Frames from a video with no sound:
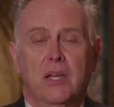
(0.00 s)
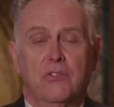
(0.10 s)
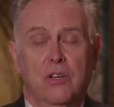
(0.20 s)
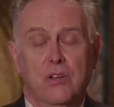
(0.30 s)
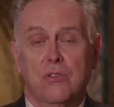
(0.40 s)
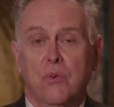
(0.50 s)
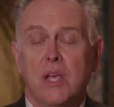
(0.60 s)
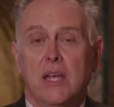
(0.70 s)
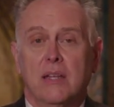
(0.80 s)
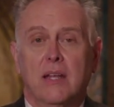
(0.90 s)
It's a good
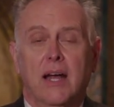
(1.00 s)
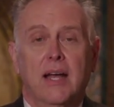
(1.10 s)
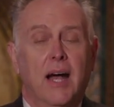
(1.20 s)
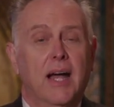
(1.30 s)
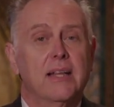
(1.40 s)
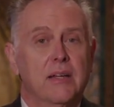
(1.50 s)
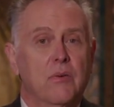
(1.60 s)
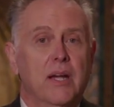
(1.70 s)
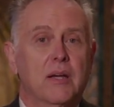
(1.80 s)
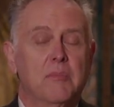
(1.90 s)
read that I highly
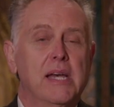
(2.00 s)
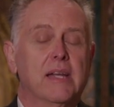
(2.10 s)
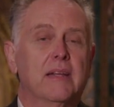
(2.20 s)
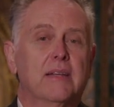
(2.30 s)
recommend.